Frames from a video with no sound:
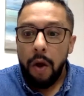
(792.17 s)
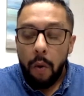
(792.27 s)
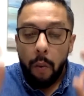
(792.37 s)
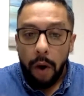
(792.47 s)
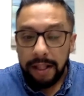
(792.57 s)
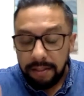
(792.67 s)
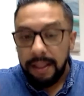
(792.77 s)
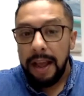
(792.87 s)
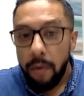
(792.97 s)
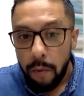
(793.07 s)
What
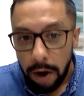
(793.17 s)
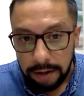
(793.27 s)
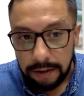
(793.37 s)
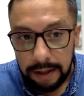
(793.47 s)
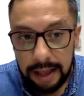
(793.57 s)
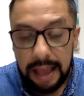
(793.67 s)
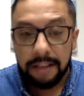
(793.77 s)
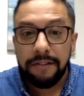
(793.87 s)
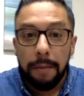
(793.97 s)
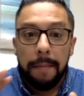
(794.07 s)
they want
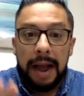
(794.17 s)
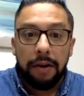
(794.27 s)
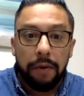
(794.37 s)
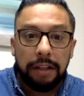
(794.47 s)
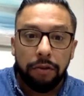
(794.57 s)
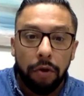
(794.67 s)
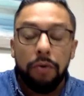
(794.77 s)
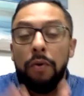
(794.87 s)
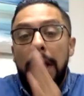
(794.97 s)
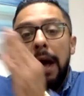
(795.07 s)
is to migrate
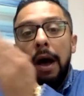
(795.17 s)
to